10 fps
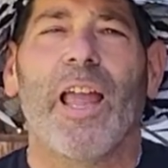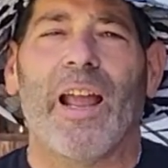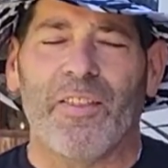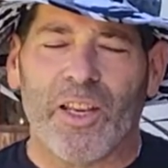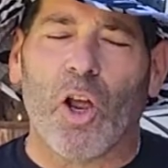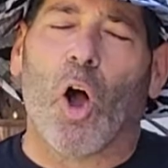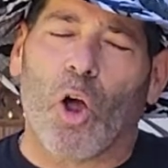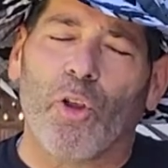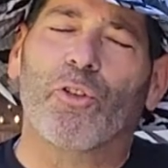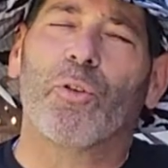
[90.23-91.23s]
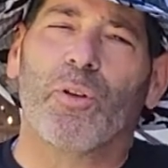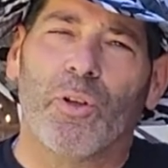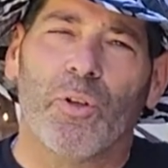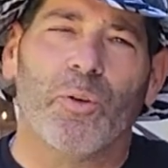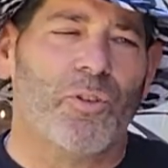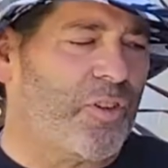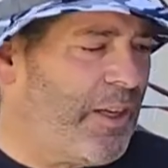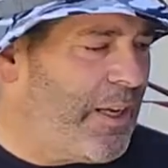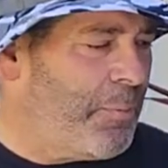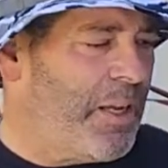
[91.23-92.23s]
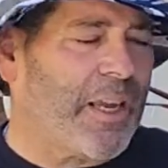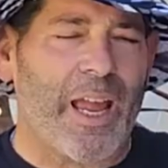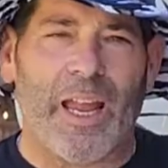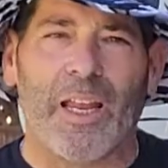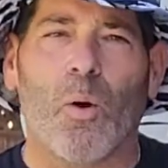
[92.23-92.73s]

and then also use the MEK